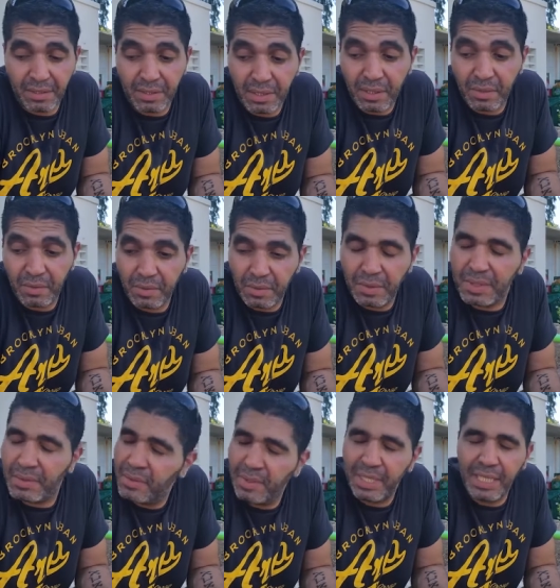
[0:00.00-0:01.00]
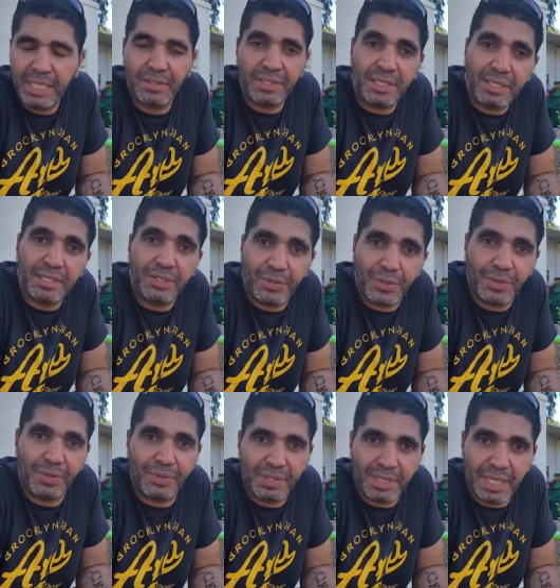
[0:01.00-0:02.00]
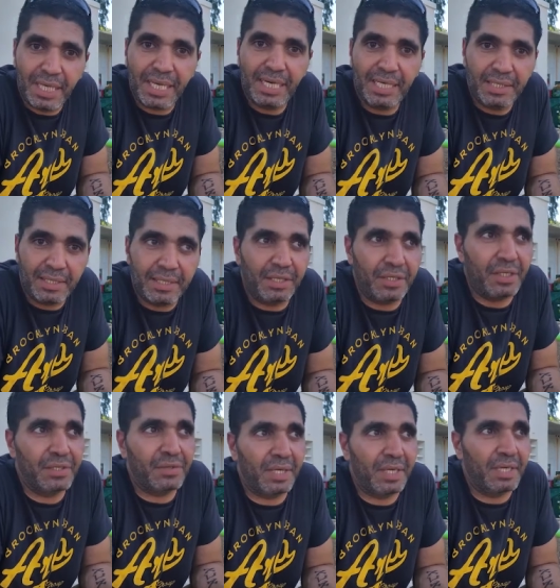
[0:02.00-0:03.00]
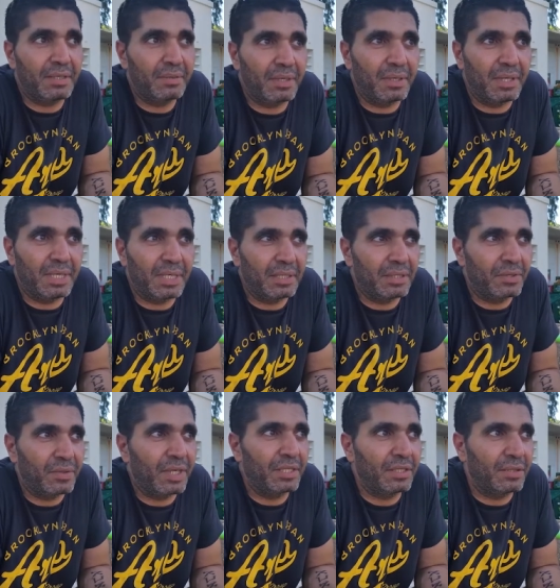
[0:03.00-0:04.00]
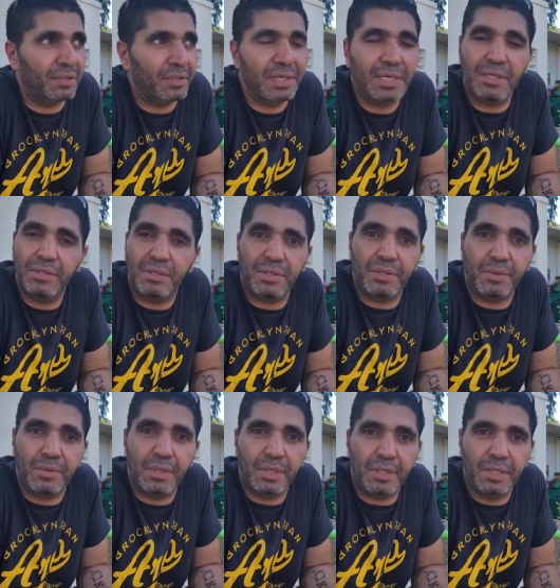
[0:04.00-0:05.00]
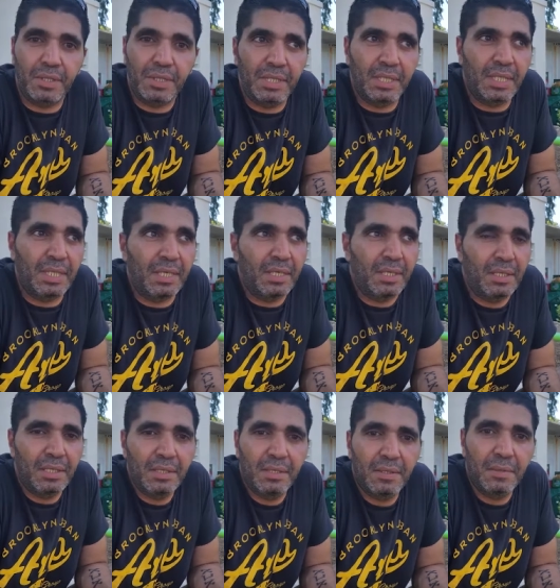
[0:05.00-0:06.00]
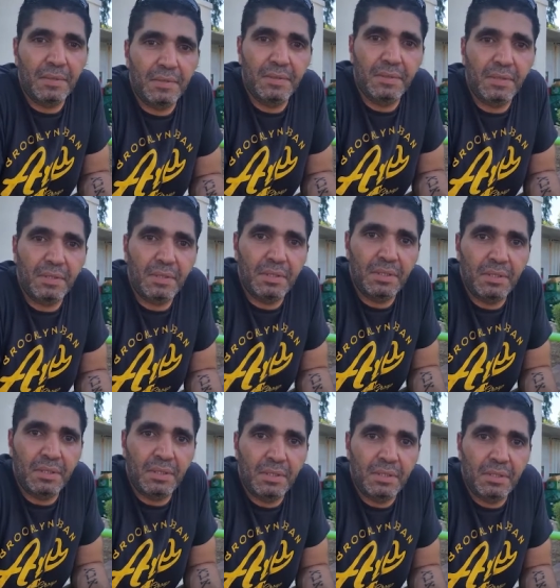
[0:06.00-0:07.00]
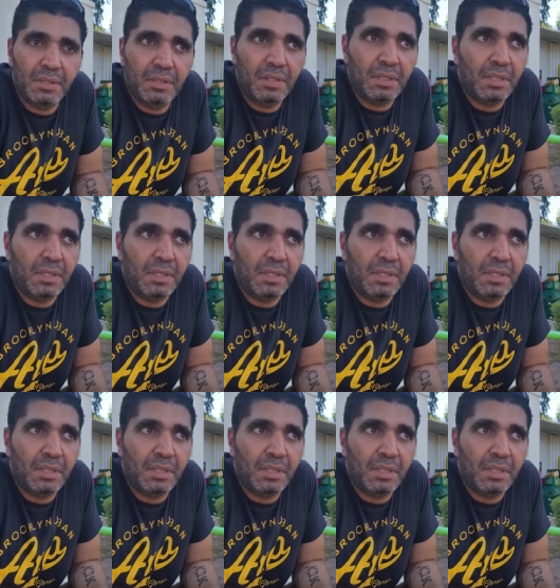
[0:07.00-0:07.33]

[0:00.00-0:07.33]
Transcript: you know, we need to say the truth, the lies that Israel tried to sell to the world. And they're selling it to the Israelis as well.